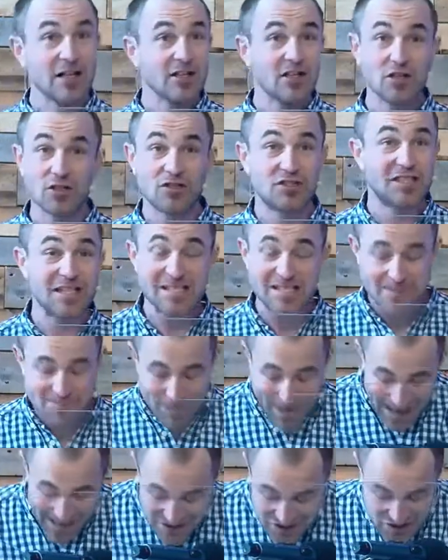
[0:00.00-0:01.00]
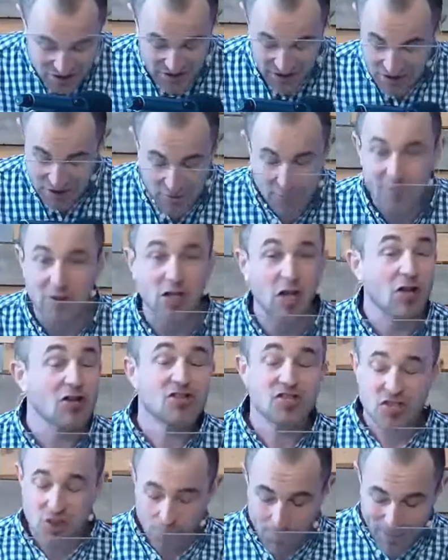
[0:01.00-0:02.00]
You're dispassionate. You've
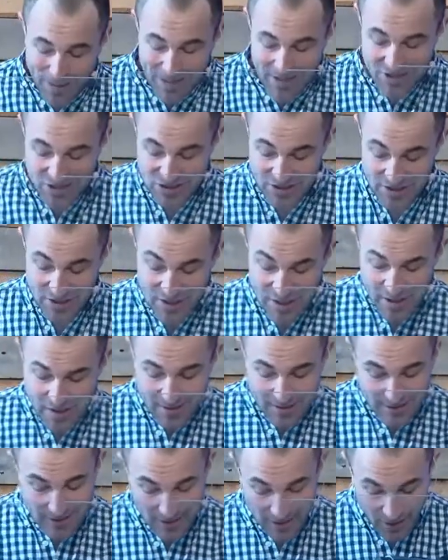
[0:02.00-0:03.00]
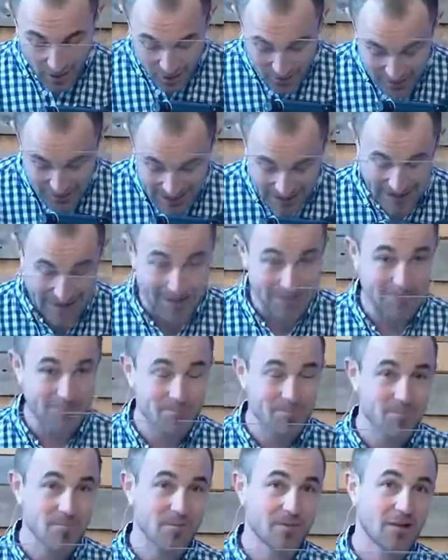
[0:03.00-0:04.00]
lost your passion. Okay.
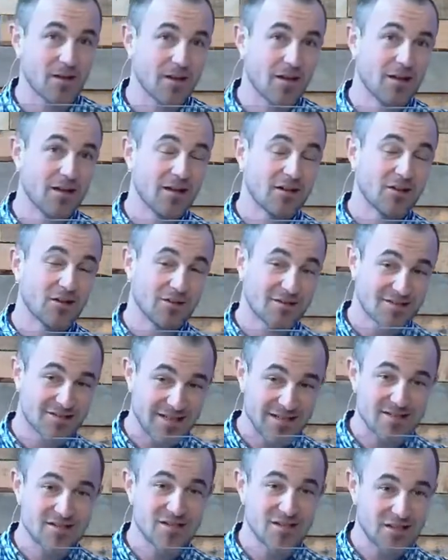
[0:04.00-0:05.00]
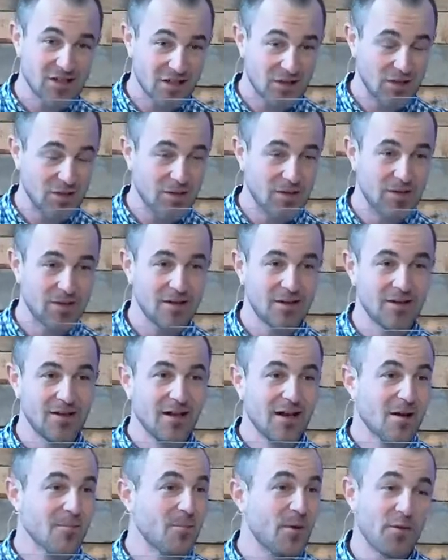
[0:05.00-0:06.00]
God says to you,
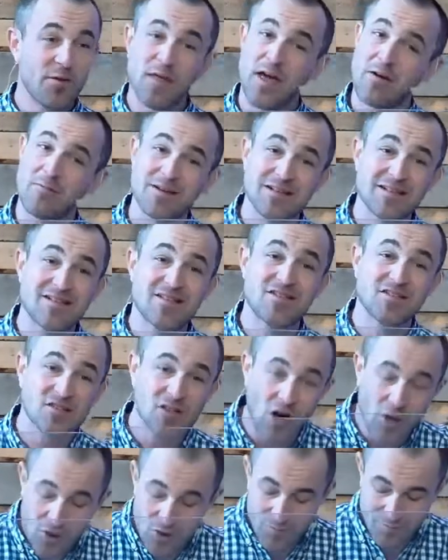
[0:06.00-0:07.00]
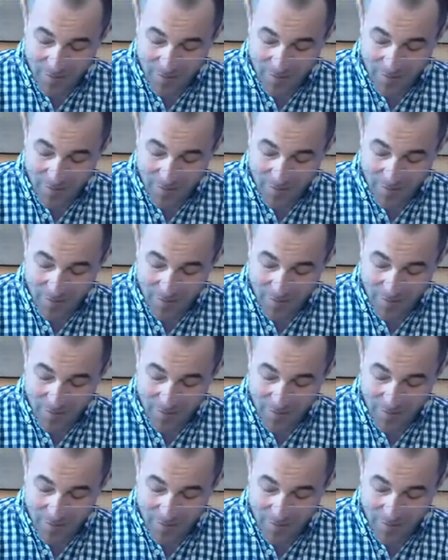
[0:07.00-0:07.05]
but there is so